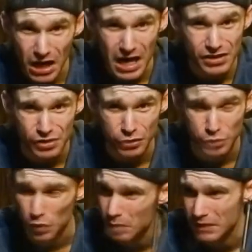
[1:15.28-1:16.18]
As
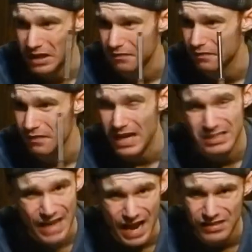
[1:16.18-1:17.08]
usual, I'm getting
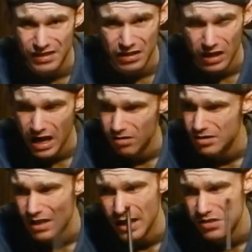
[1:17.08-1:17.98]
fantastic
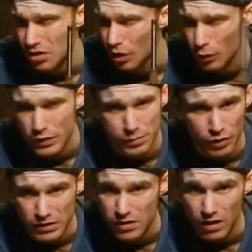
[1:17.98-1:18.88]
clouds. Haze always
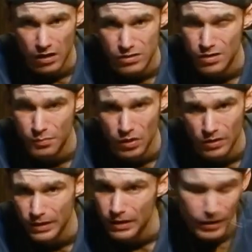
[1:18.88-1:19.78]
brings clouds to the
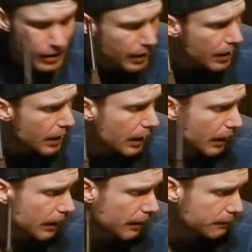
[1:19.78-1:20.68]
party.
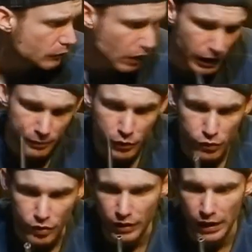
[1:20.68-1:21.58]
I am
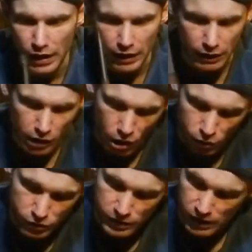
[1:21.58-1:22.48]
using a
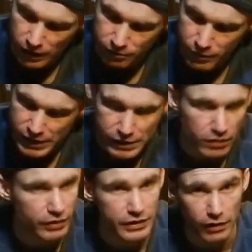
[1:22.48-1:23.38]
hose that I've
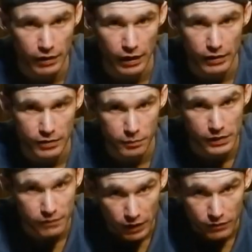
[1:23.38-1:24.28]
basically dedicated to
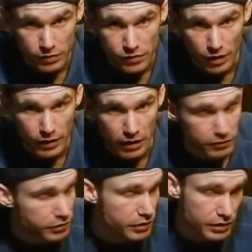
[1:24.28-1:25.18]
mint flavors right now,
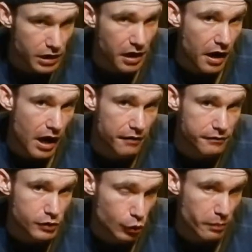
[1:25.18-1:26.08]
just because I
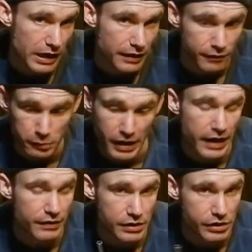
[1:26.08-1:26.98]
have so many of them,
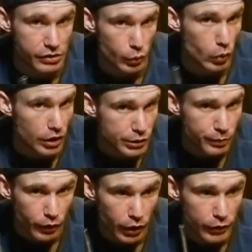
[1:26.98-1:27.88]
and this is a
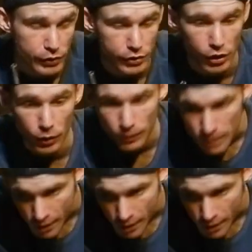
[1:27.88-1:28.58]
washable hose, so